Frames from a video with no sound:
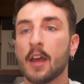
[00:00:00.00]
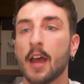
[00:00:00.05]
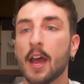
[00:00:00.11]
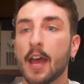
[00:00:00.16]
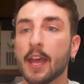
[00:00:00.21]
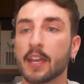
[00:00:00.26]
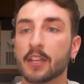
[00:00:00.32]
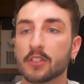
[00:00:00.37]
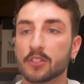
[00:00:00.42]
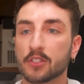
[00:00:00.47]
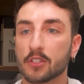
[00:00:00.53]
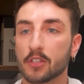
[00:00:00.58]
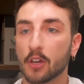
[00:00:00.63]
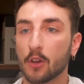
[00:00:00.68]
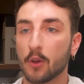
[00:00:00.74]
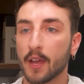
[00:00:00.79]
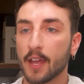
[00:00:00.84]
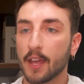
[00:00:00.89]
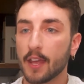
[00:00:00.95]
I can just
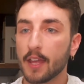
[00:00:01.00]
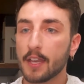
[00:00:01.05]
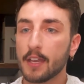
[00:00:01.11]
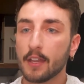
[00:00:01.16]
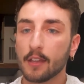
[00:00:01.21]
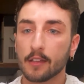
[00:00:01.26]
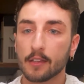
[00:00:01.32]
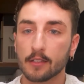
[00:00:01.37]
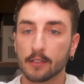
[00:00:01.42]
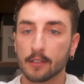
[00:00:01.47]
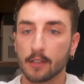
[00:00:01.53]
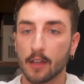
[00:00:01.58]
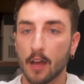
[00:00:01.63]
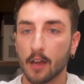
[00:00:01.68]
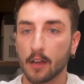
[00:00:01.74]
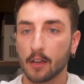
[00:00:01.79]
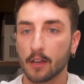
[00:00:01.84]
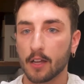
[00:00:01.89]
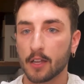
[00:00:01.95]
go ahead,
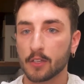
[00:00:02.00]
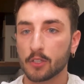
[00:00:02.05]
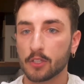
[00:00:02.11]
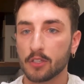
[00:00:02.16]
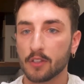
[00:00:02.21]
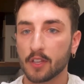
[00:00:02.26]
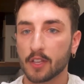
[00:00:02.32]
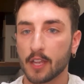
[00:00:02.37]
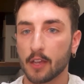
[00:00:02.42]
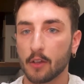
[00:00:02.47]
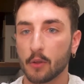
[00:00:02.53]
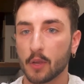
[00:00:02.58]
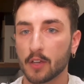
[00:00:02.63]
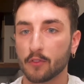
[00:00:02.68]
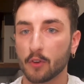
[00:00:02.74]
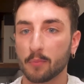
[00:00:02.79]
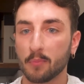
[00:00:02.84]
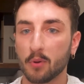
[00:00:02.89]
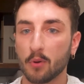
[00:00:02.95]
log on to the
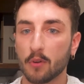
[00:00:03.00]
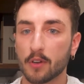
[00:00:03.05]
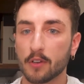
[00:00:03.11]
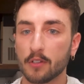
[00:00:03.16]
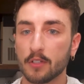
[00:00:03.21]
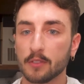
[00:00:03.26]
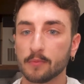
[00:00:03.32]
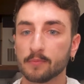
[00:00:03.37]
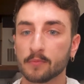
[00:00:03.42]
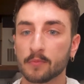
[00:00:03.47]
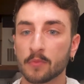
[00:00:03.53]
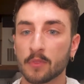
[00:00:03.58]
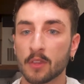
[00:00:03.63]
Caregiver portal,